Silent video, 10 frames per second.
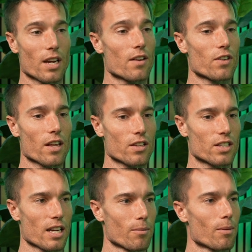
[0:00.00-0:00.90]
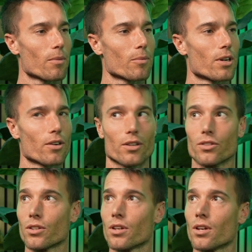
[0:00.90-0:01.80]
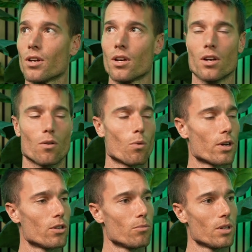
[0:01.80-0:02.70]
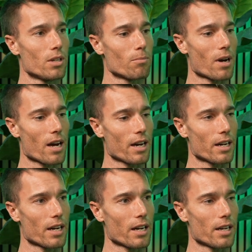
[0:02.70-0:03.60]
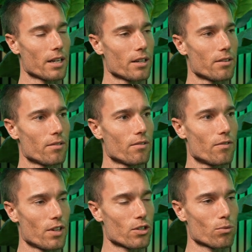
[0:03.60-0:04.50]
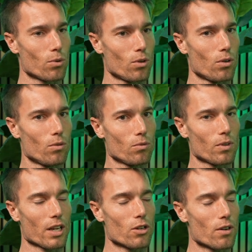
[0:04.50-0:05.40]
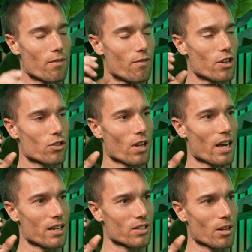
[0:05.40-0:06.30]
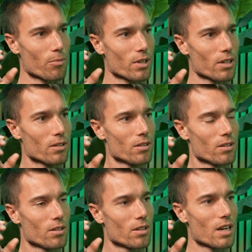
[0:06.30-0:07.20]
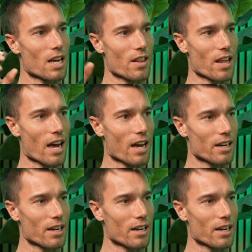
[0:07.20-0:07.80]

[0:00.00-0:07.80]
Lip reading: if not the same. I'm curious what you mean by a visual, like you can visualize something and that.